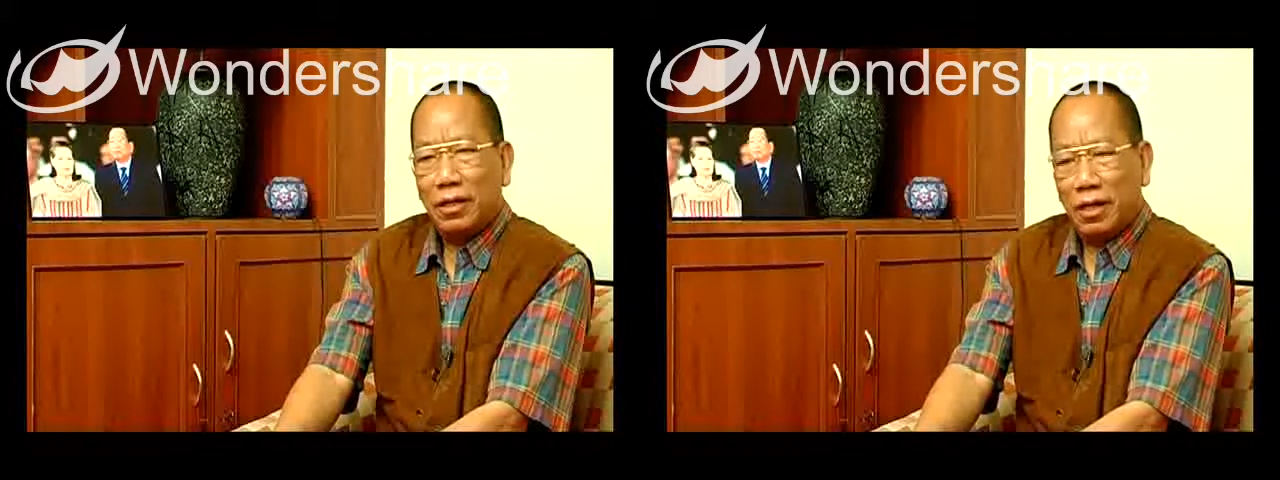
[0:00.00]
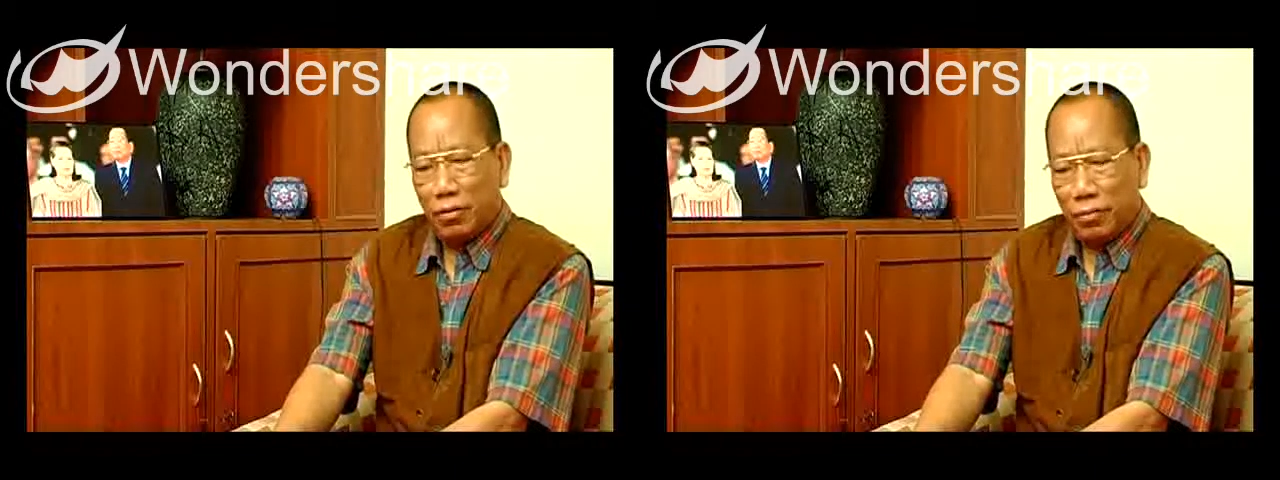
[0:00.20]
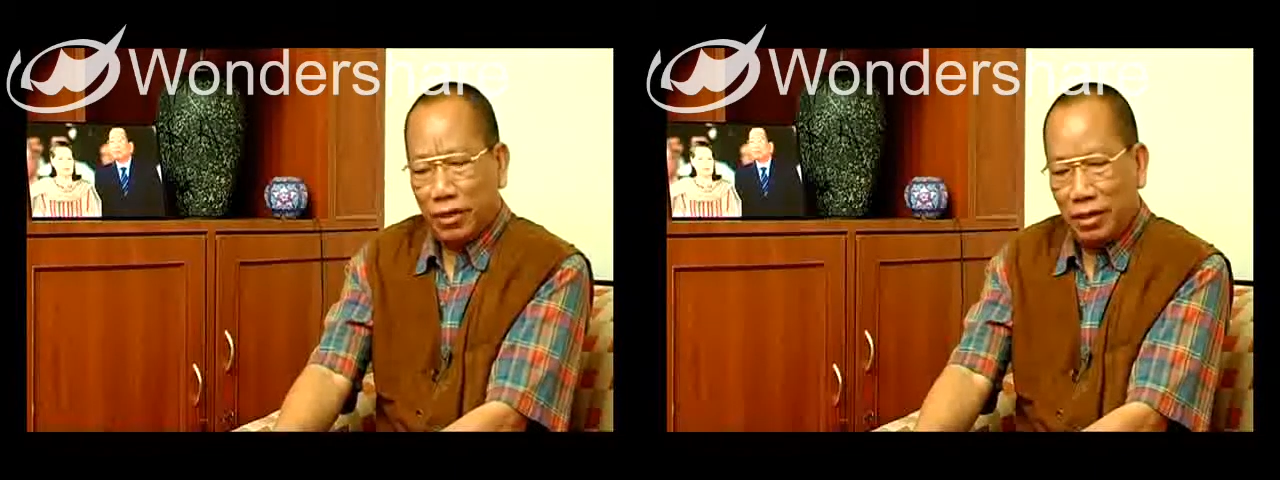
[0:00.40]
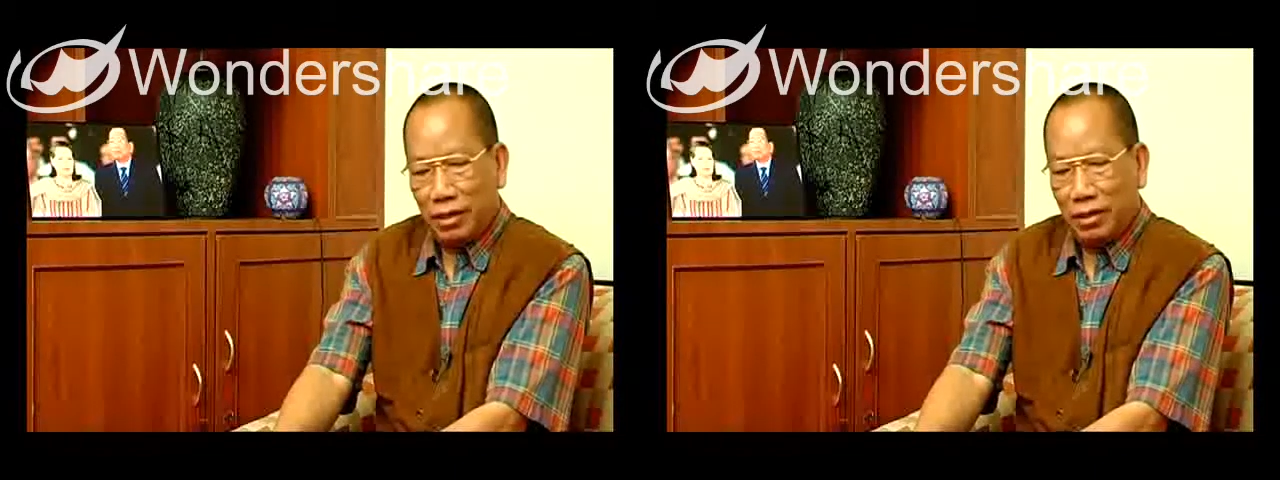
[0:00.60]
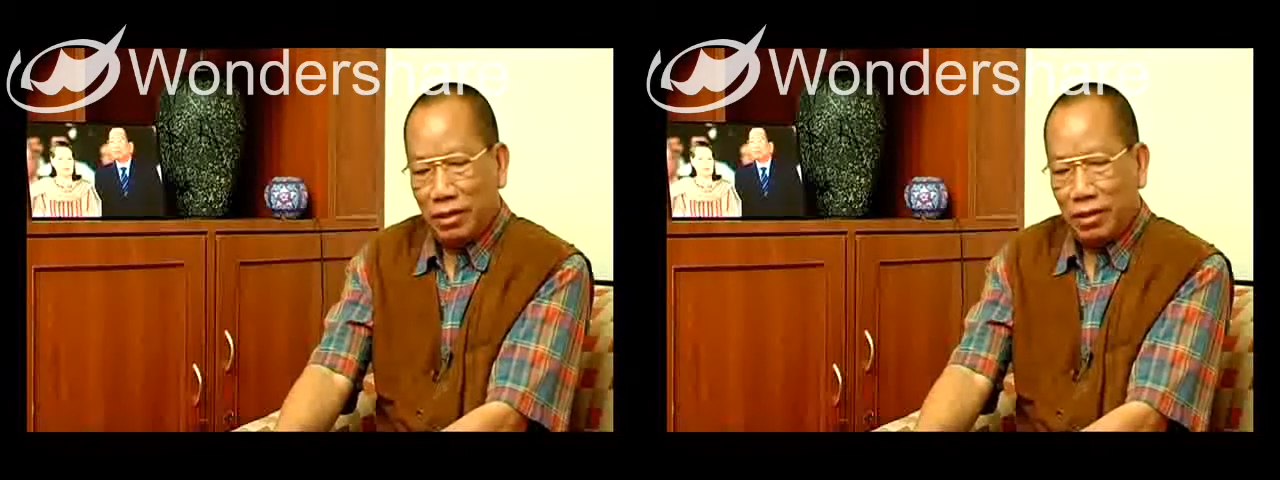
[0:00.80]
I'll
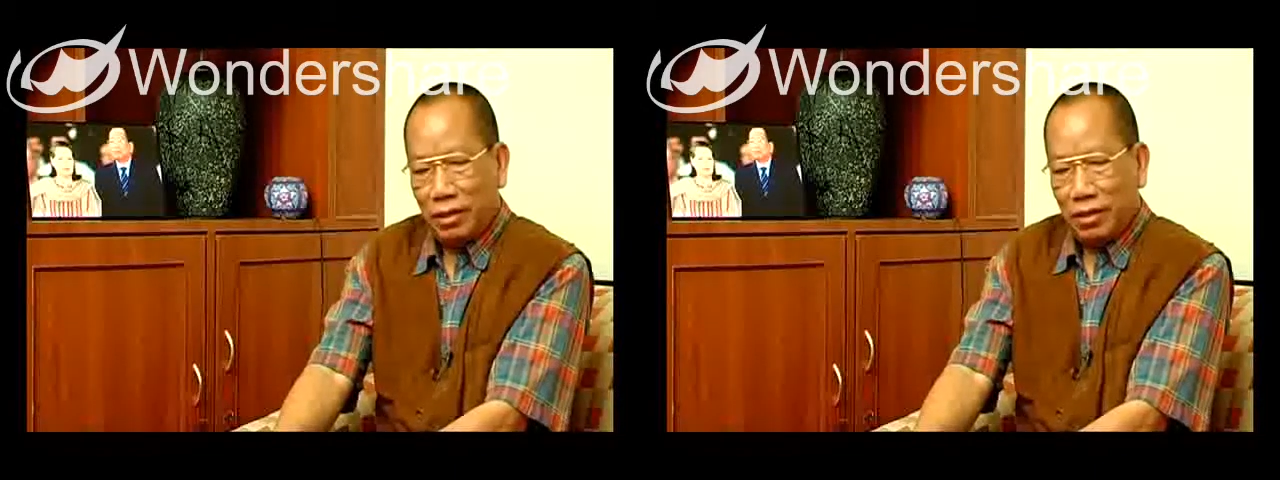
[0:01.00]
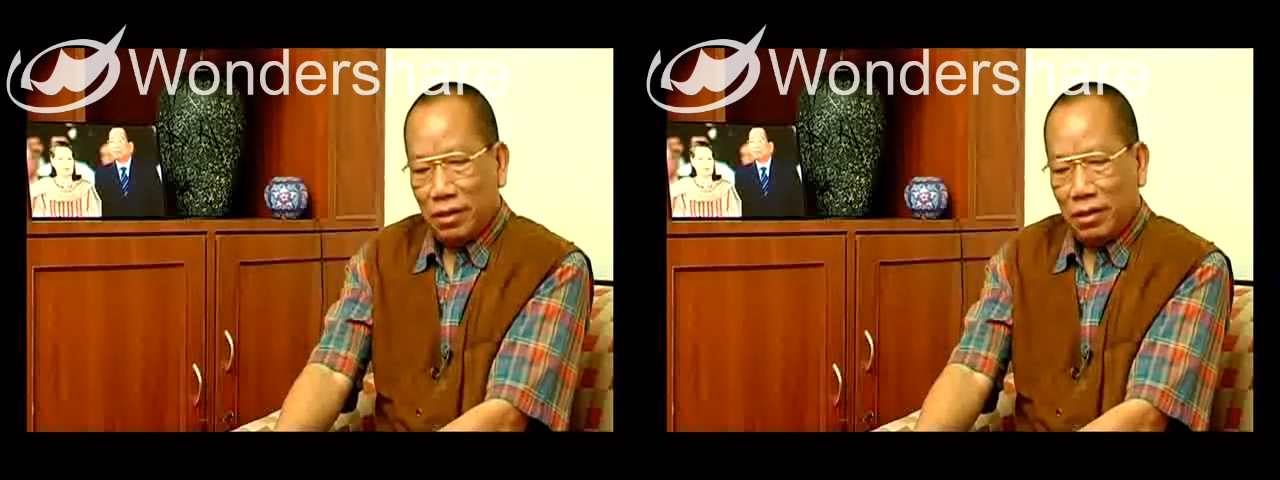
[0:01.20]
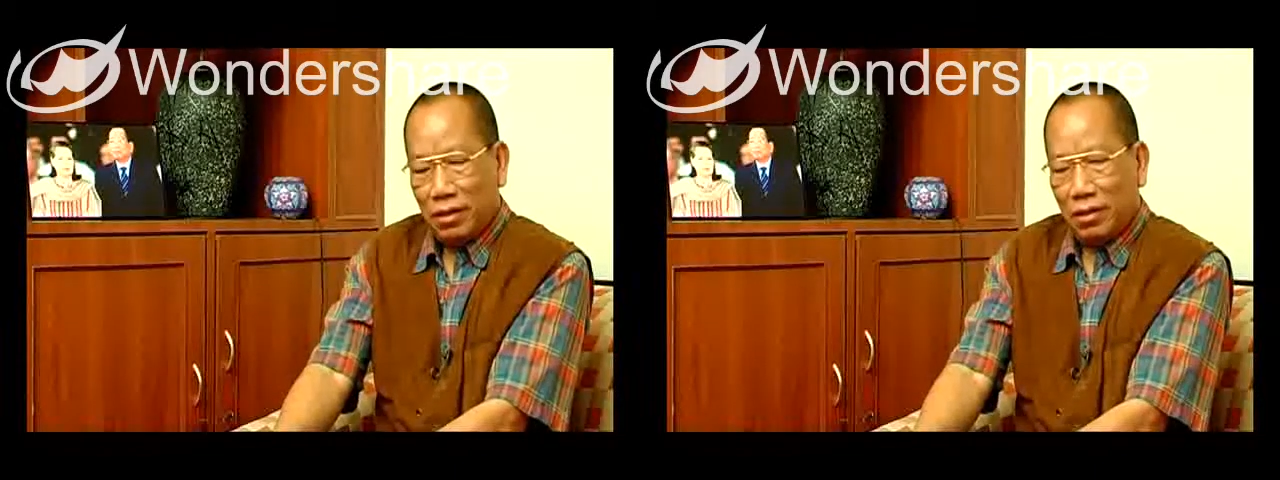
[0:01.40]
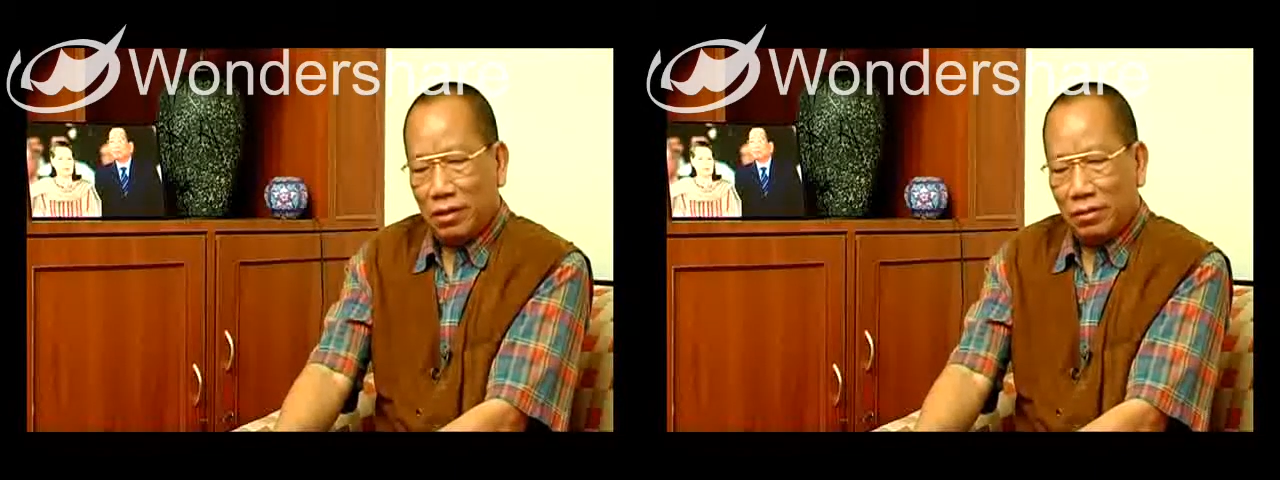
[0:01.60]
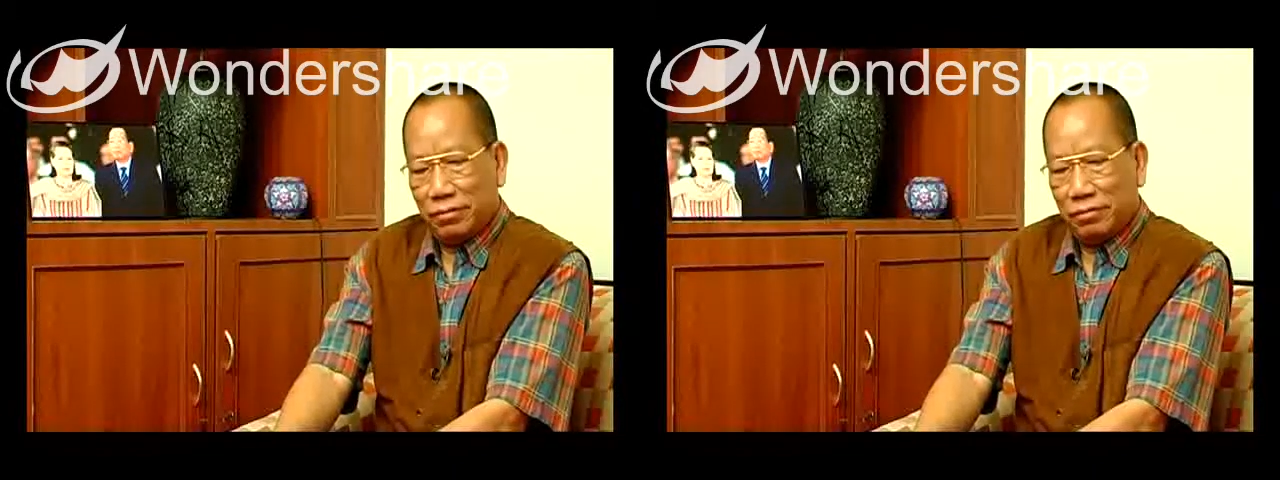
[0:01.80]
be
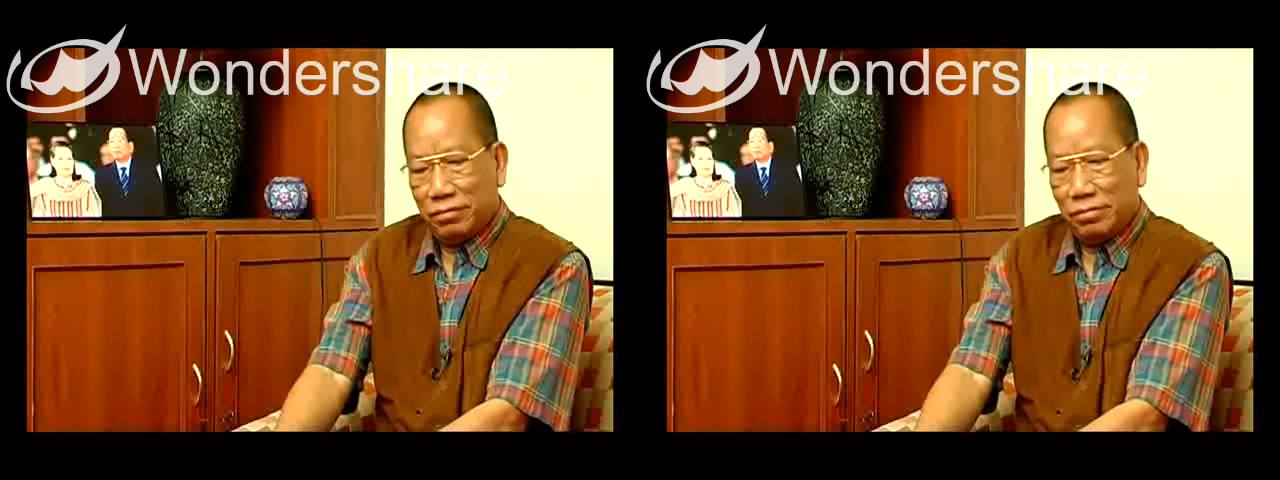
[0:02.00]
uh,